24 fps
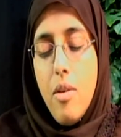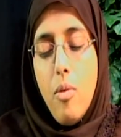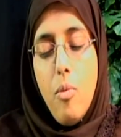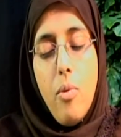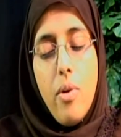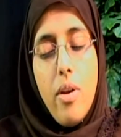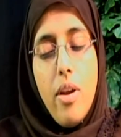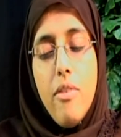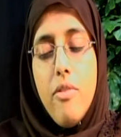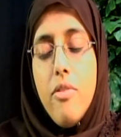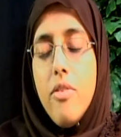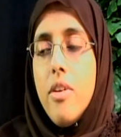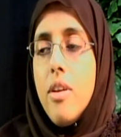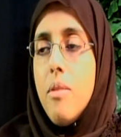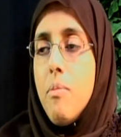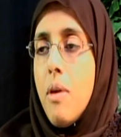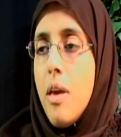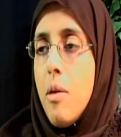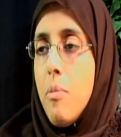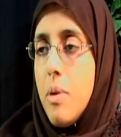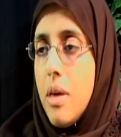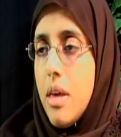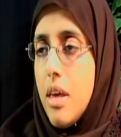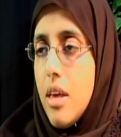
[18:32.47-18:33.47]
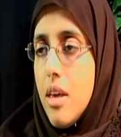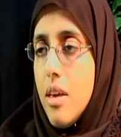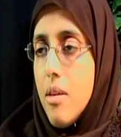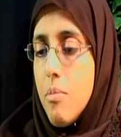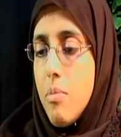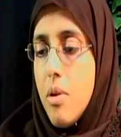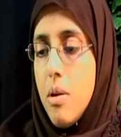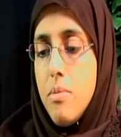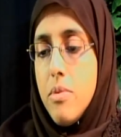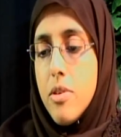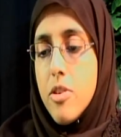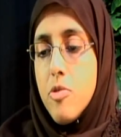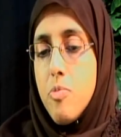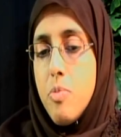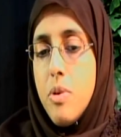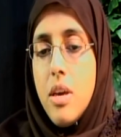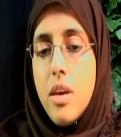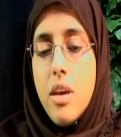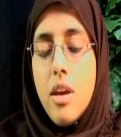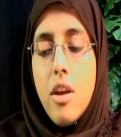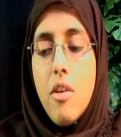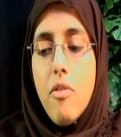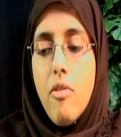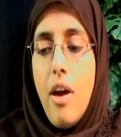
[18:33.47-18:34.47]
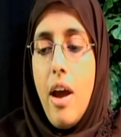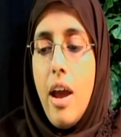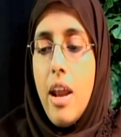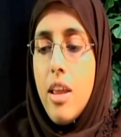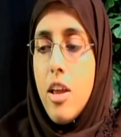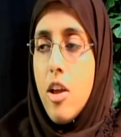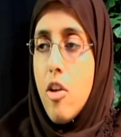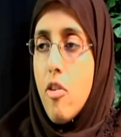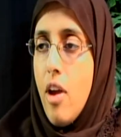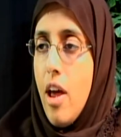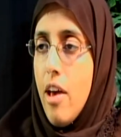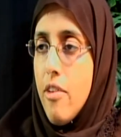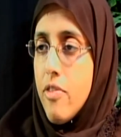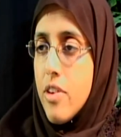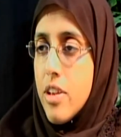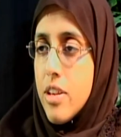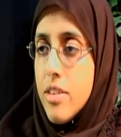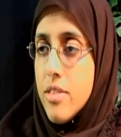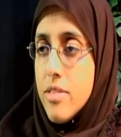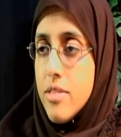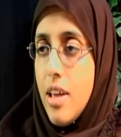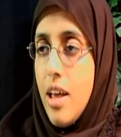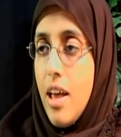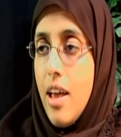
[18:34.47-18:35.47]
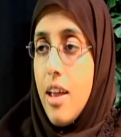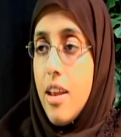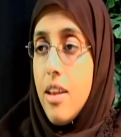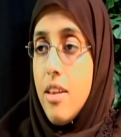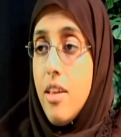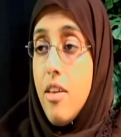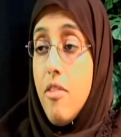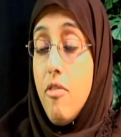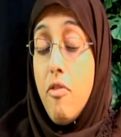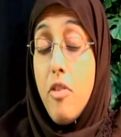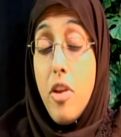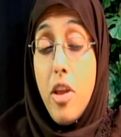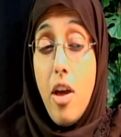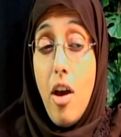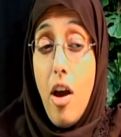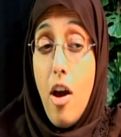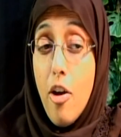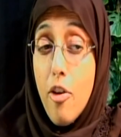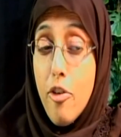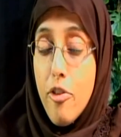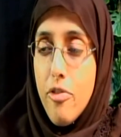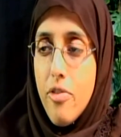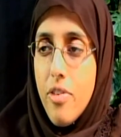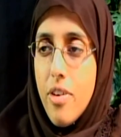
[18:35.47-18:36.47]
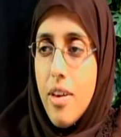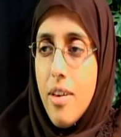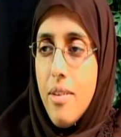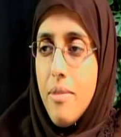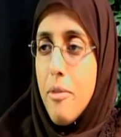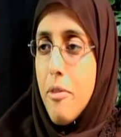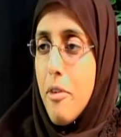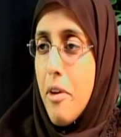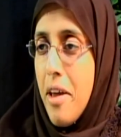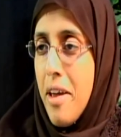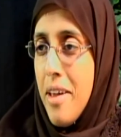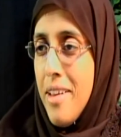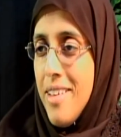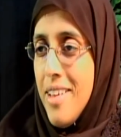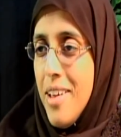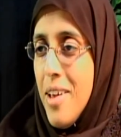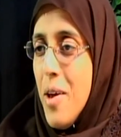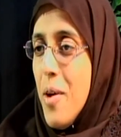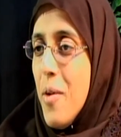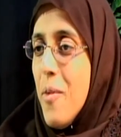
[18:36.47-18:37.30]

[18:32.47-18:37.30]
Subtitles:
whatever it may be, public speaking, writing, graphic design, videography, right?